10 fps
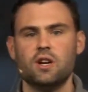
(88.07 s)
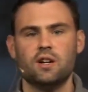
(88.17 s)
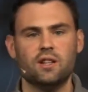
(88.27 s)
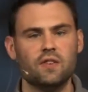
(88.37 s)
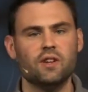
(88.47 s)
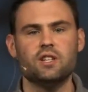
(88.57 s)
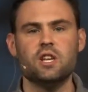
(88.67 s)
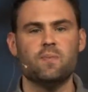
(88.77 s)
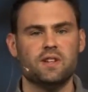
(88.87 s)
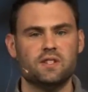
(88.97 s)
living deep
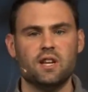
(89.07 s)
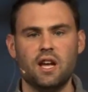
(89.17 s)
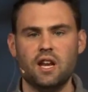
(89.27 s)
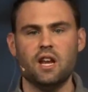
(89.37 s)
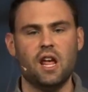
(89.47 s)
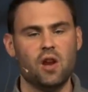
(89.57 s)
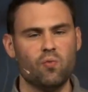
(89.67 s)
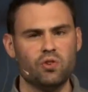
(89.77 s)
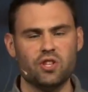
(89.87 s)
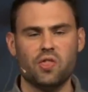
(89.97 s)
in sin and
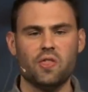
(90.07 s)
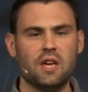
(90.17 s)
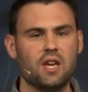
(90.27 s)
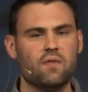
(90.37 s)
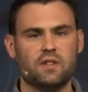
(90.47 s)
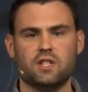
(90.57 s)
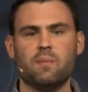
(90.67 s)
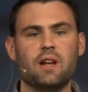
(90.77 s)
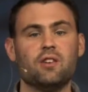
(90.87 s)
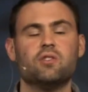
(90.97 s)
was a thief and
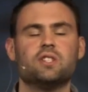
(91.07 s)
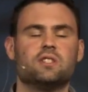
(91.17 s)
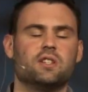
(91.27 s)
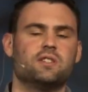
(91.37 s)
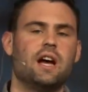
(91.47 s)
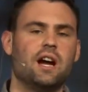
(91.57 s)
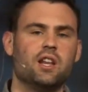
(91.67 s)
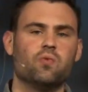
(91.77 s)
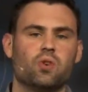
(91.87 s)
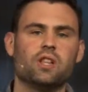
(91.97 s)
somebody who society
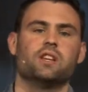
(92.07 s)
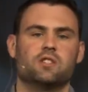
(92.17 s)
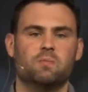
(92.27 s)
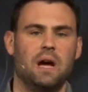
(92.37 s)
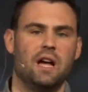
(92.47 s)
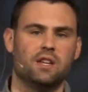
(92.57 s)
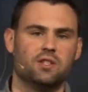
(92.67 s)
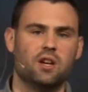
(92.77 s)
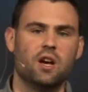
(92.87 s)
really despised,